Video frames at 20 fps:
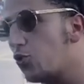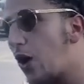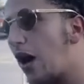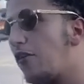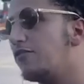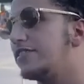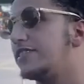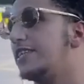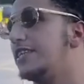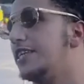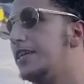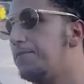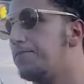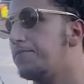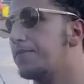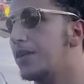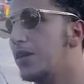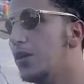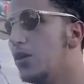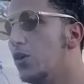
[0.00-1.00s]
we haven't seen it,
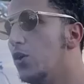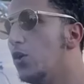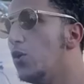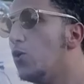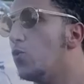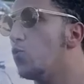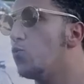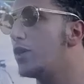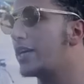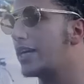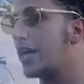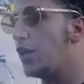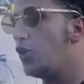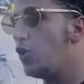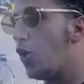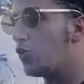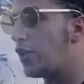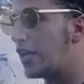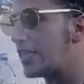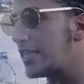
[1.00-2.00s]
we can
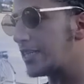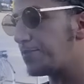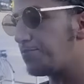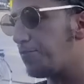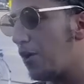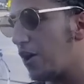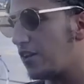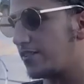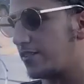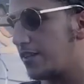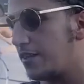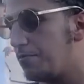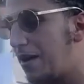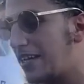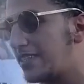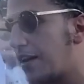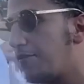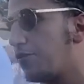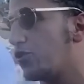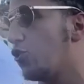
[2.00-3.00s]
know that this person
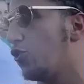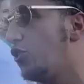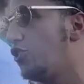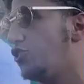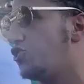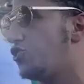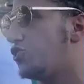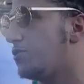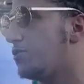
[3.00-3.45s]
must have a knowledge.